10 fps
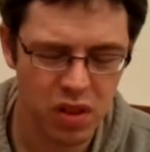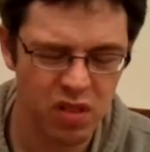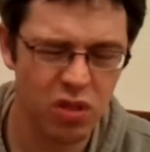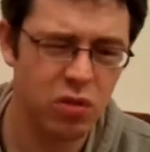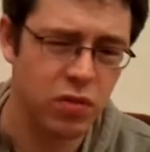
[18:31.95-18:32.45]
but
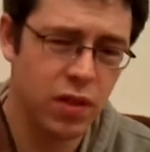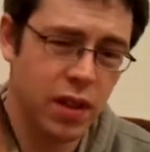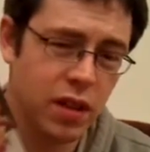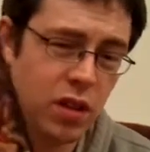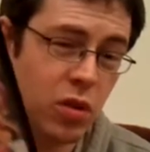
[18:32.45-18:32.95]

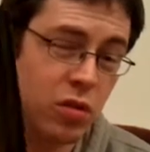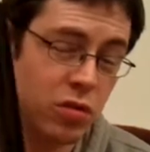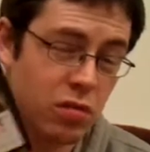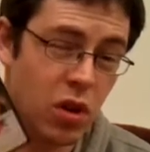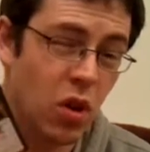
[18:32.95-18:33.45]
roughly,
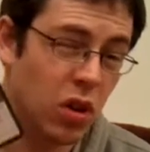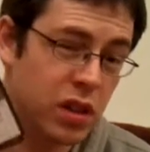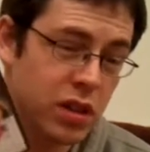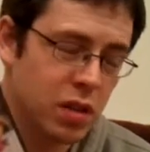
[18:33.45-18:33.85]
including all in,